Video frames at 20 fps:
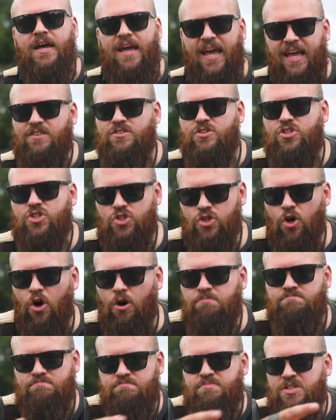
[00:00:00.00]
In
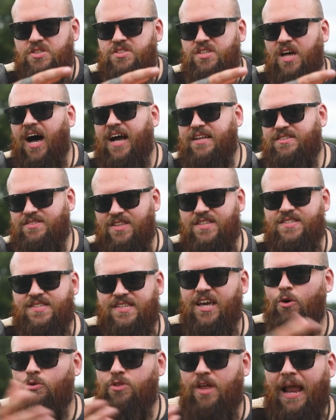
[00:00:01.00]
sum, besides the skill,